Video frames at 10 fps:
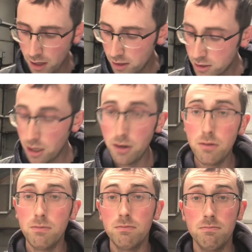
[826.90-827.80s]

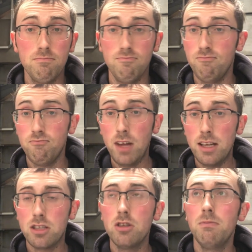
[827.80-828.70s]
So
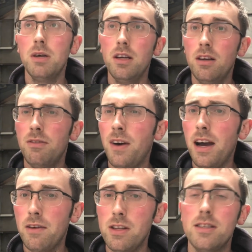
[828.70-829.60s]
that's number
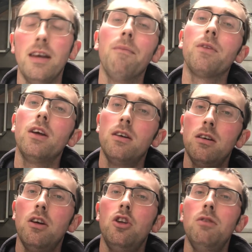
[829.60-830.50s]
5, isn't it?
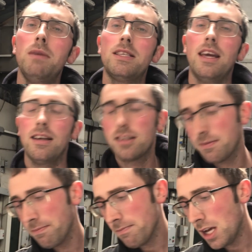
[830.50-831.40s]
Number
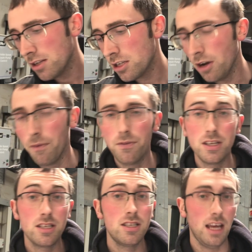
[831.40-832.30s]
6. So the
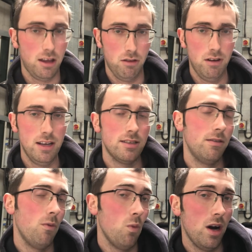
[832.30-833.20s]
6th
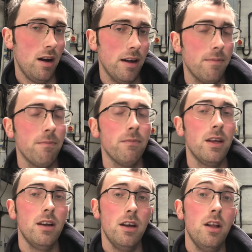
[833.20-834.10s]
reason why
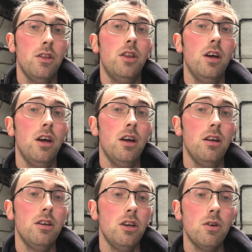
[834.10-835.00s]
the
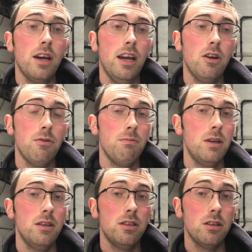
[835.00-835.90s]
UK
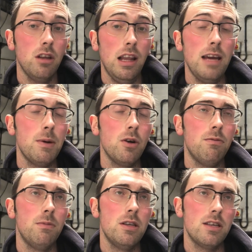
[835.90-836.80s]
government, the Labour
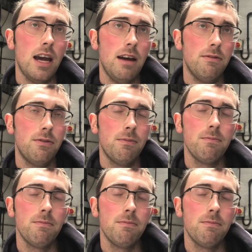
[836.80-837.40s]
government, have